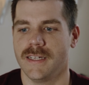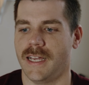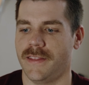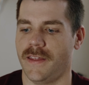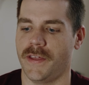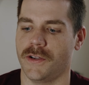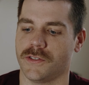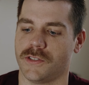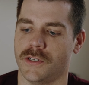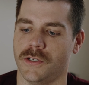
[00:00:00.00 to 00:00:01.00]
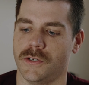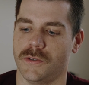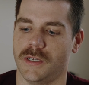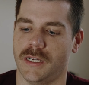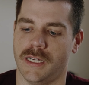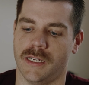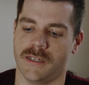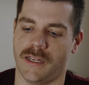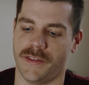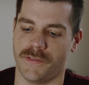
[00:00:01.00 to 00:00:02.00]
And then they also,
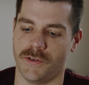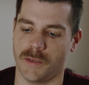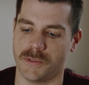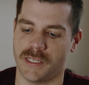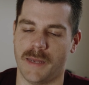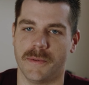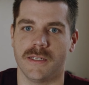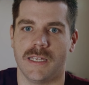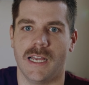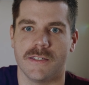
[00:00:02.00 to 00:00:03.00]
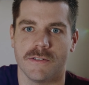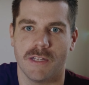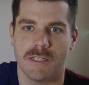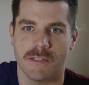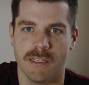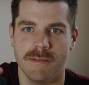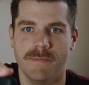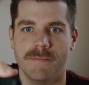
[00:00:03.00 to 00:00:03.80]
I think if you double tap it, yeah, it's a flashlight.